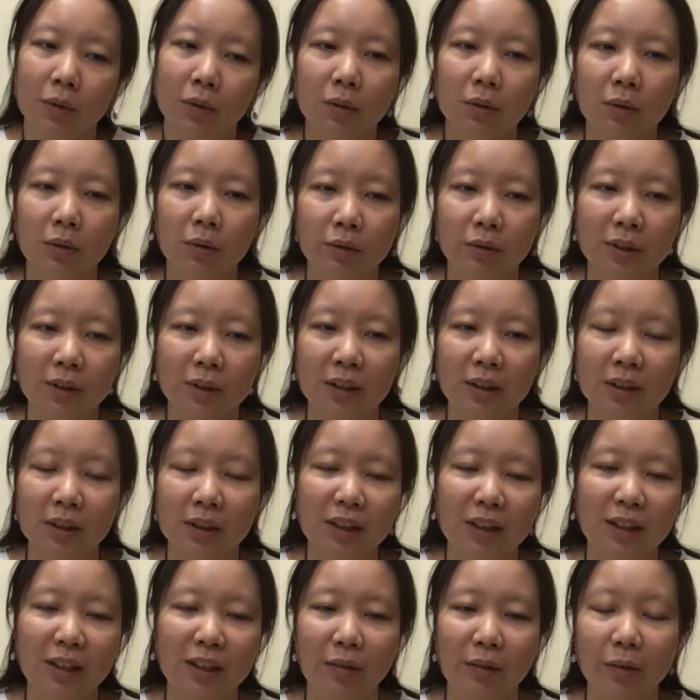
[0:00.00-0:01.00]
city
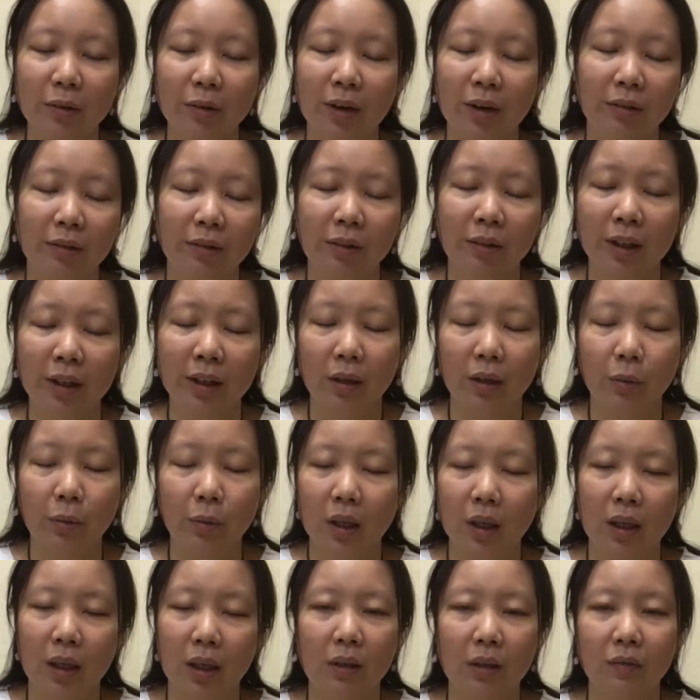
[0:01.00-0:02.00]
that we are
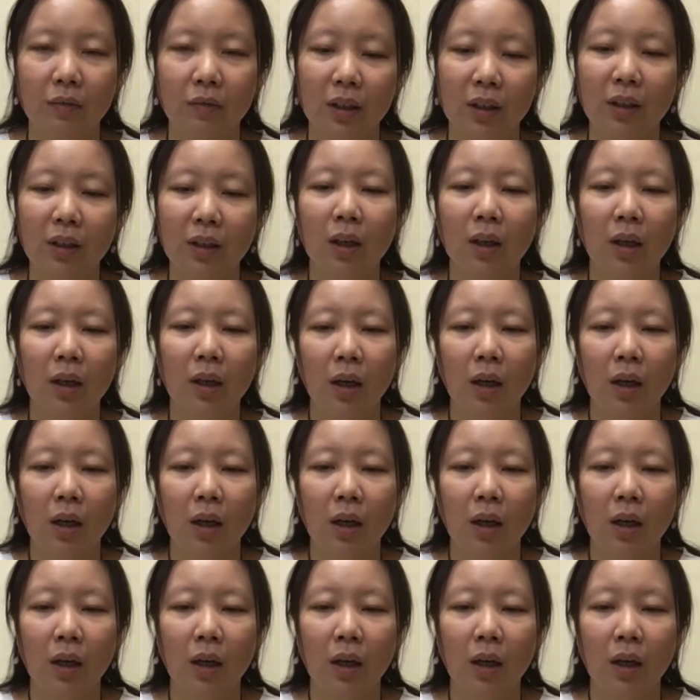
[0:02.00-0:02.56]
living,